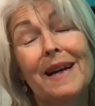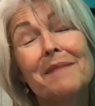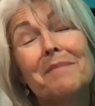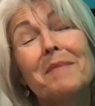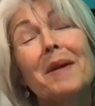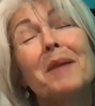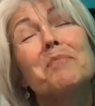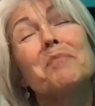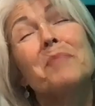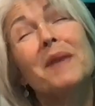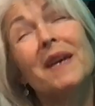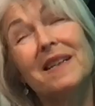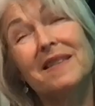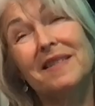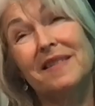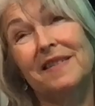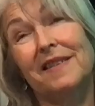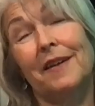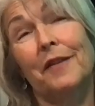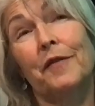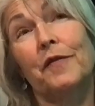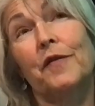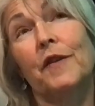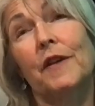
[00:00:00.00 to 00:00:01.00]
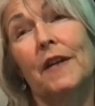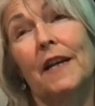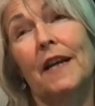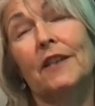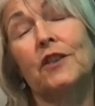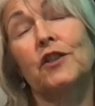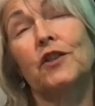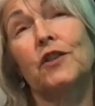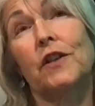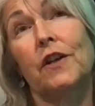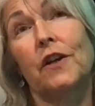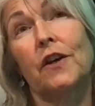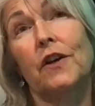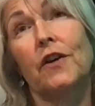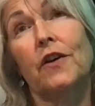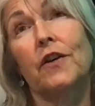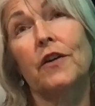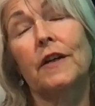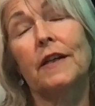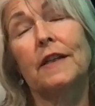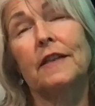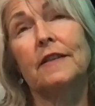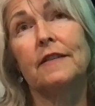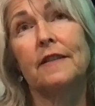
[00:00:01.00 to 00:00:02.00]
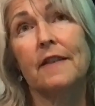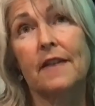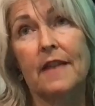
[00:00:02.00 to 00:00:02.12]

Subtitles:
My big stuff for next year is